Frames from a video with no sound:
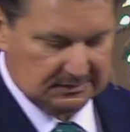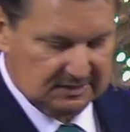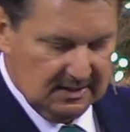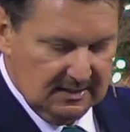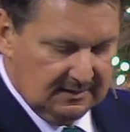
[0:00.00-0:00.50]

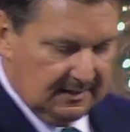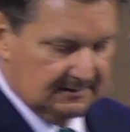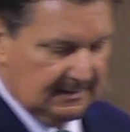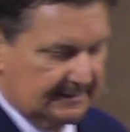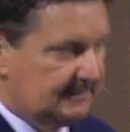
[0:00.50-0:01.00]
was
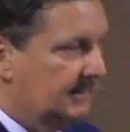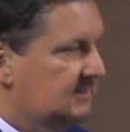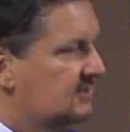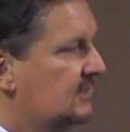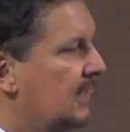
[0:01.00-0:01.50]
that
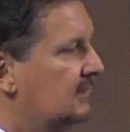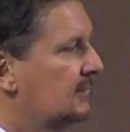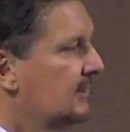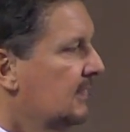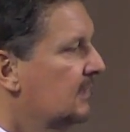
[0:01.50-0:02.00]
they set
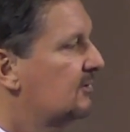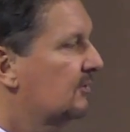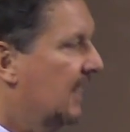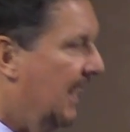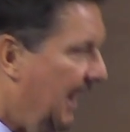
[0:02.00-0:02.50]

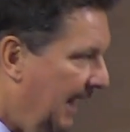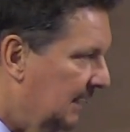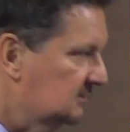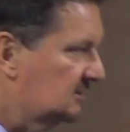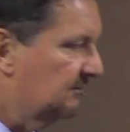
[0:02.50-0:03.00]
into the
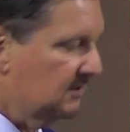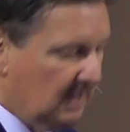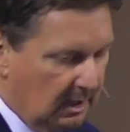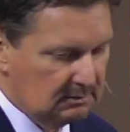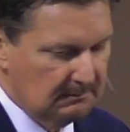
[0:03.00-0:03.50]
hands of the
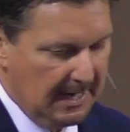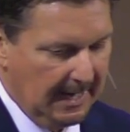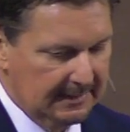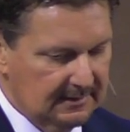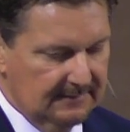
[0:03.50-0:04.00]
young
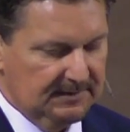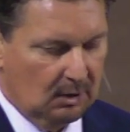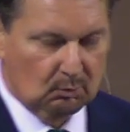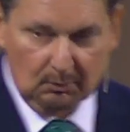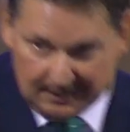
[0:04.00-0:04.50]
man a